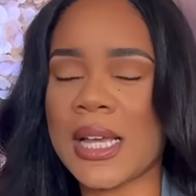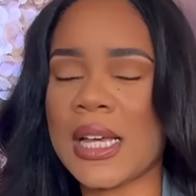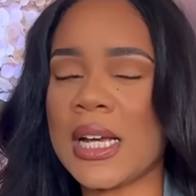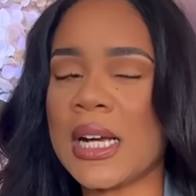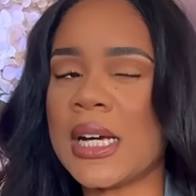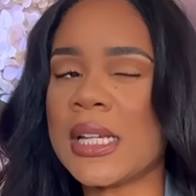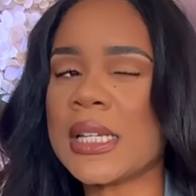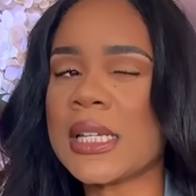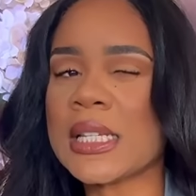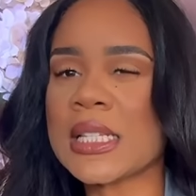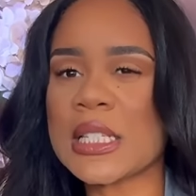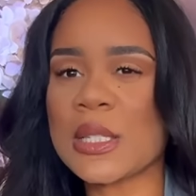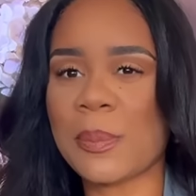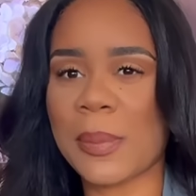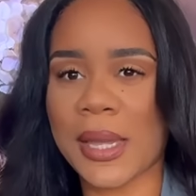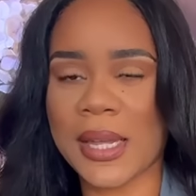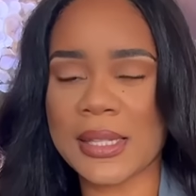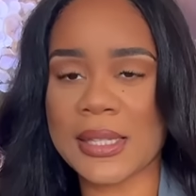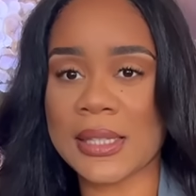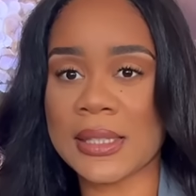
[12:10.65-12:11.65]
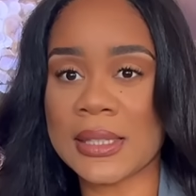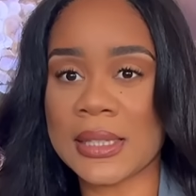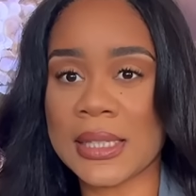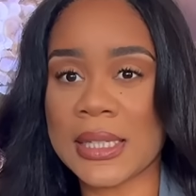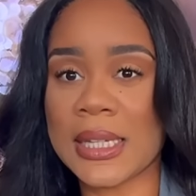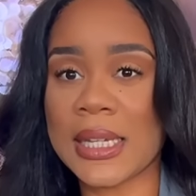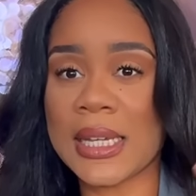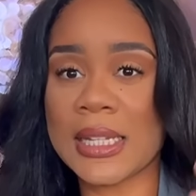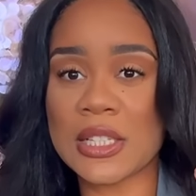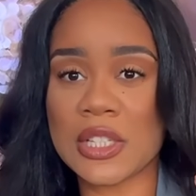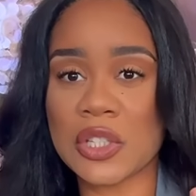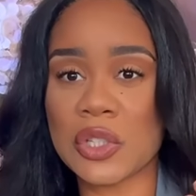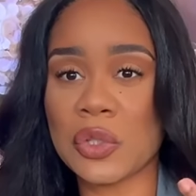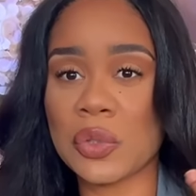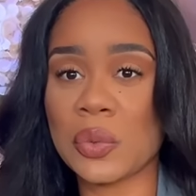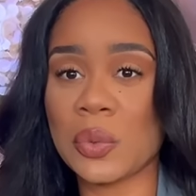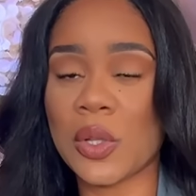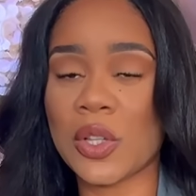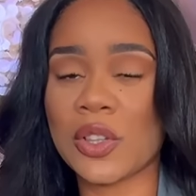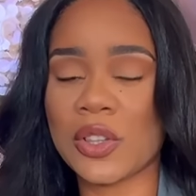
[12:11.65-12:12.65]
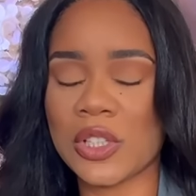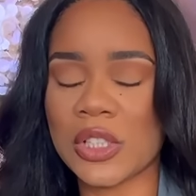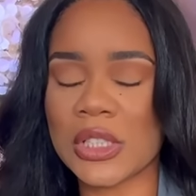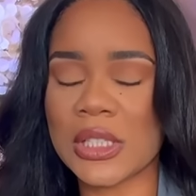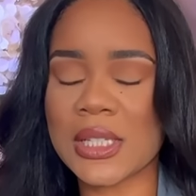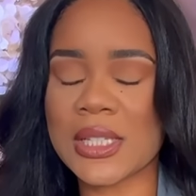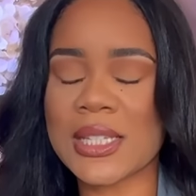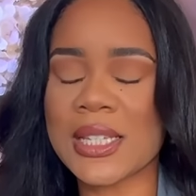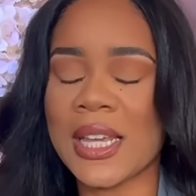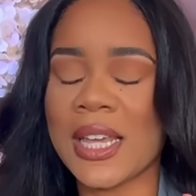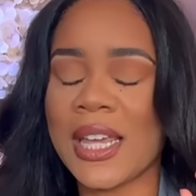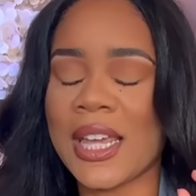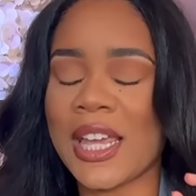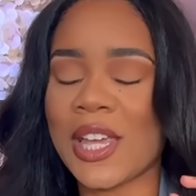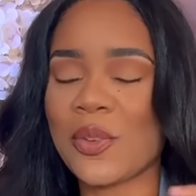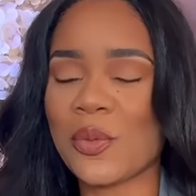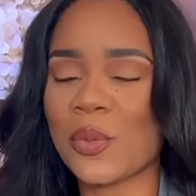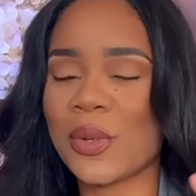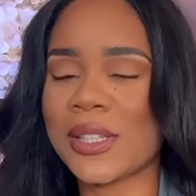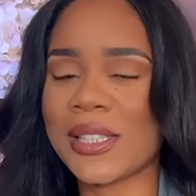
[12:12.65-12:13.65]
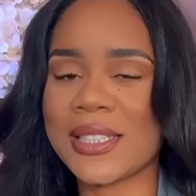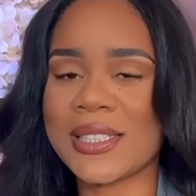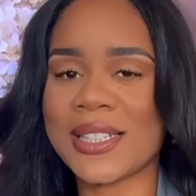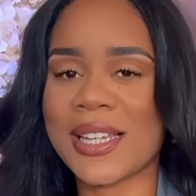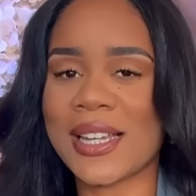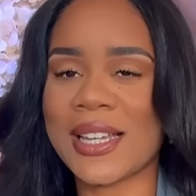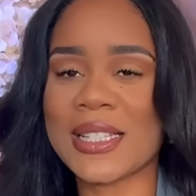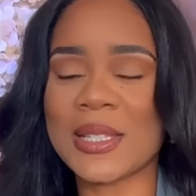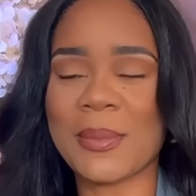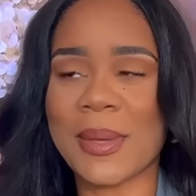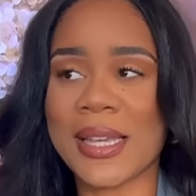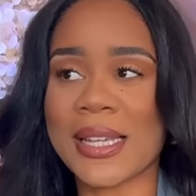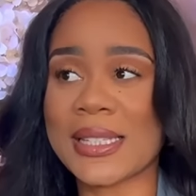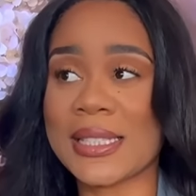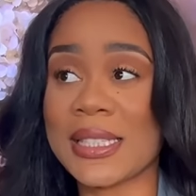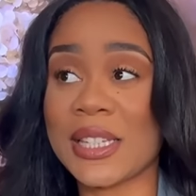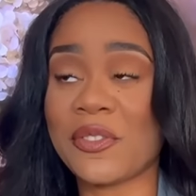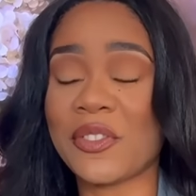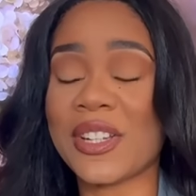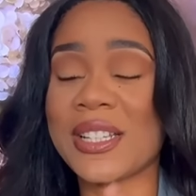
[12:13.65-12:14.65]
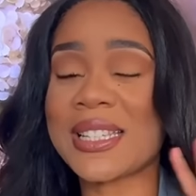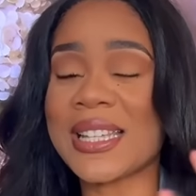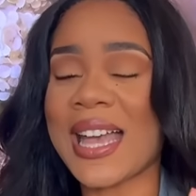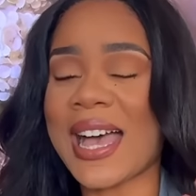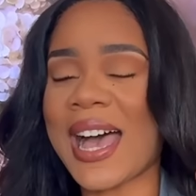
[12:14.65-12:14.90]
unexpectedly into looks, it really does make a difference.